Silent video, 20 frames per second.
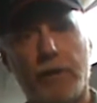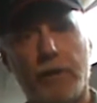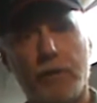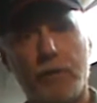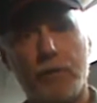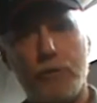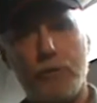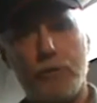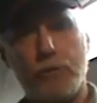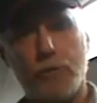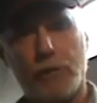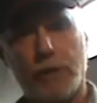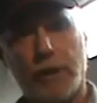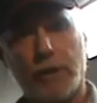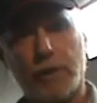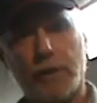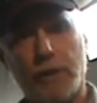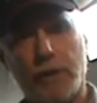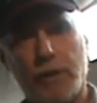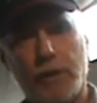this unit.
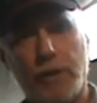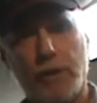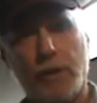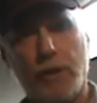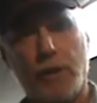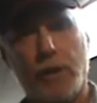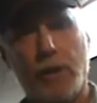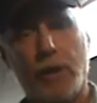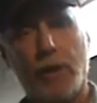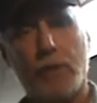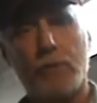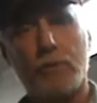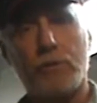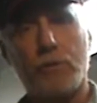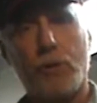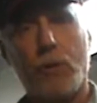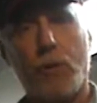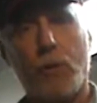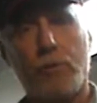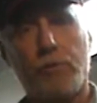
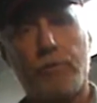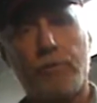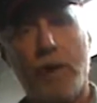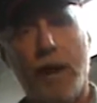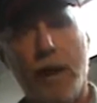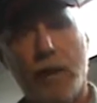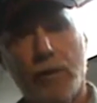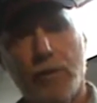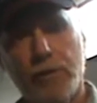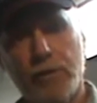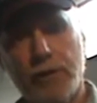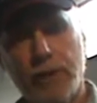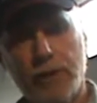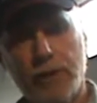So follow the